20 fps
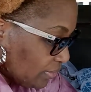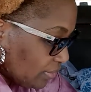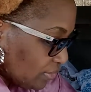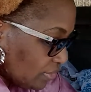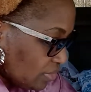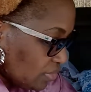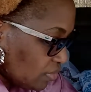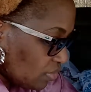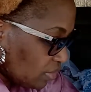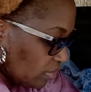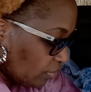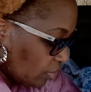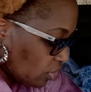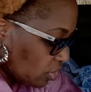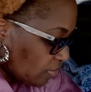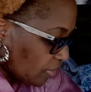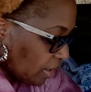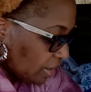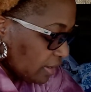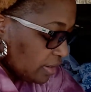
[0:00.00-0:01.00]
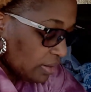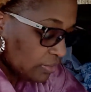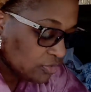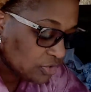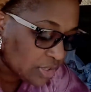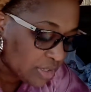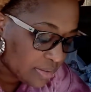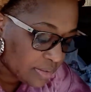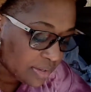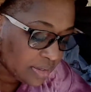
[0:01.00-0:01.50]
You better eat them
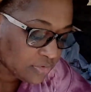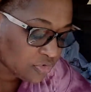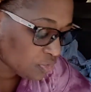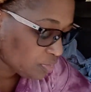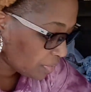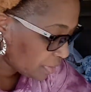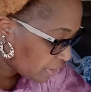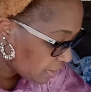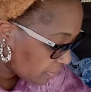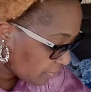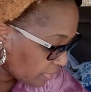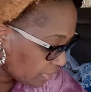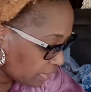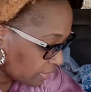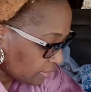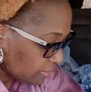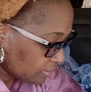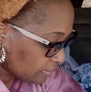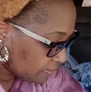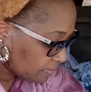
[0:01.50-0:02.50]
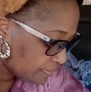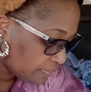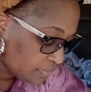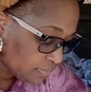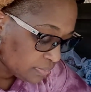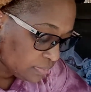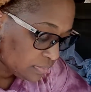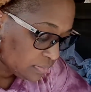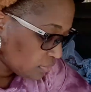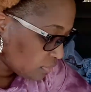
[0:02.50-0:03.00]
chicken nuggets. You playing around?
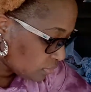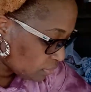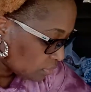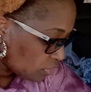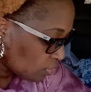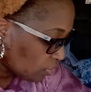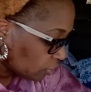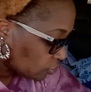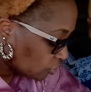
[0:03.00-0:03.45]
You want